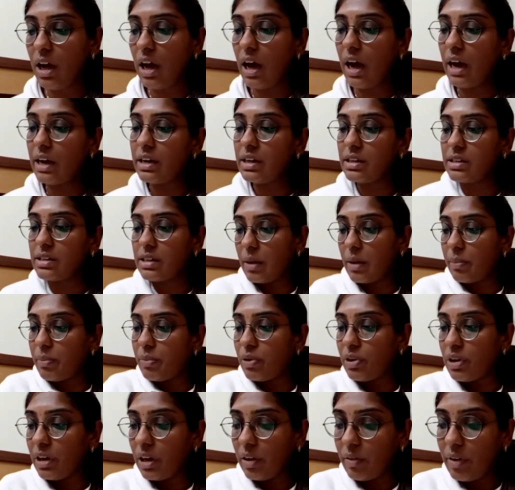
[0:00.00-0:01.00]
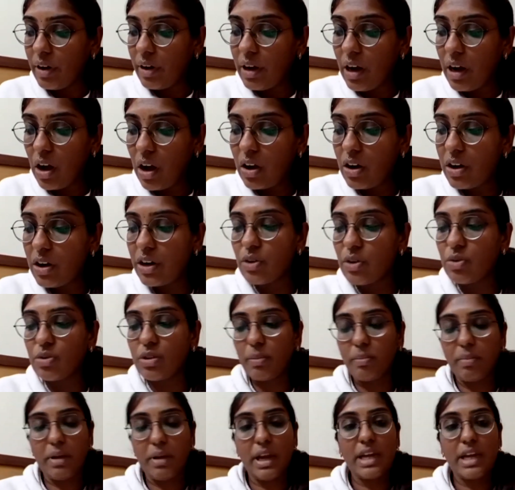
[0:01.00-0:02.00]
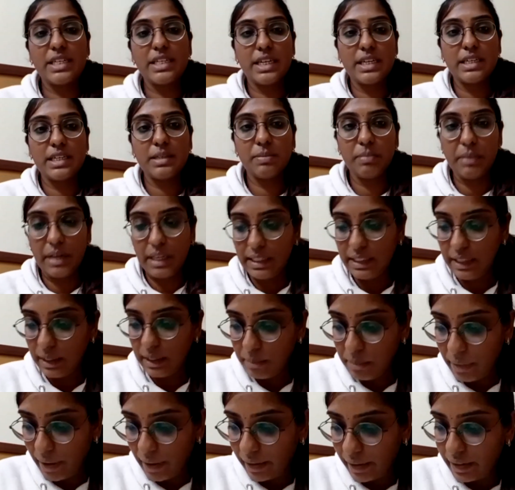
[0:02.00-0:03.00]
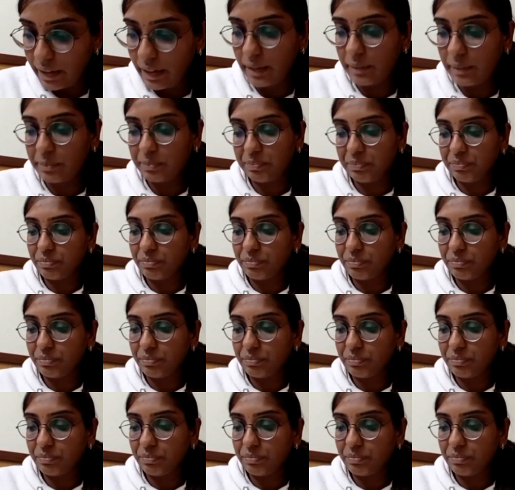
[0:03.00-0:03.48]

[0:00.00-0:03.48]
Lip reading: and the support level according to the patient's breathing pattern.